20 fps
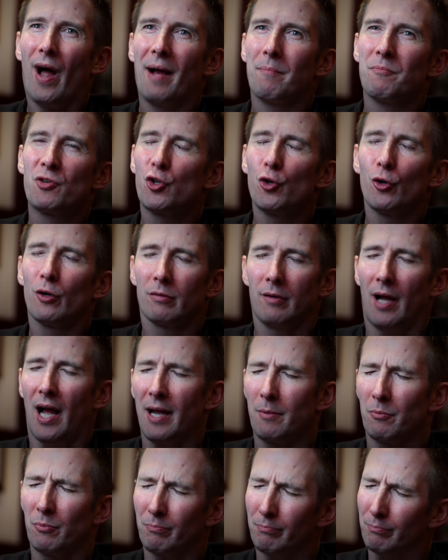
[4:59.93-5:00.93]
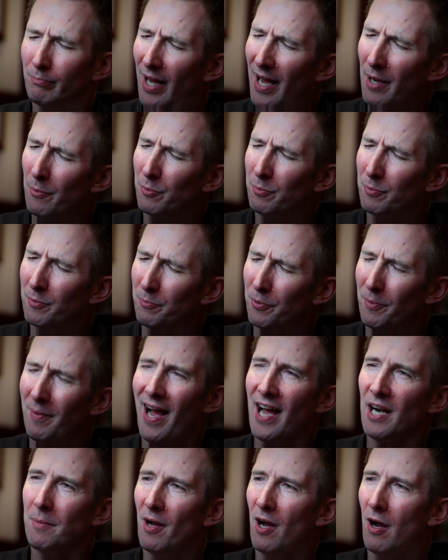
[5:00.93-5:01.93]
I'm sure, I put my
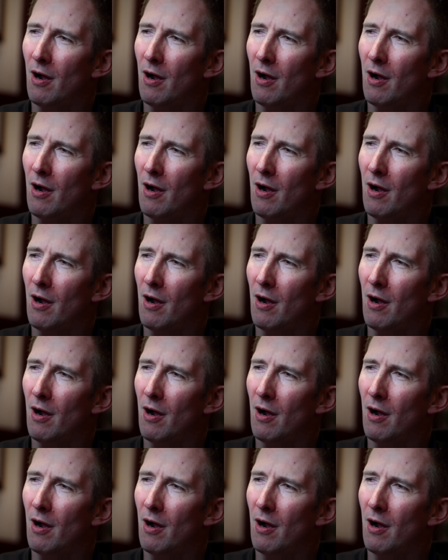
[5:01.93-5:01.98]
hand on my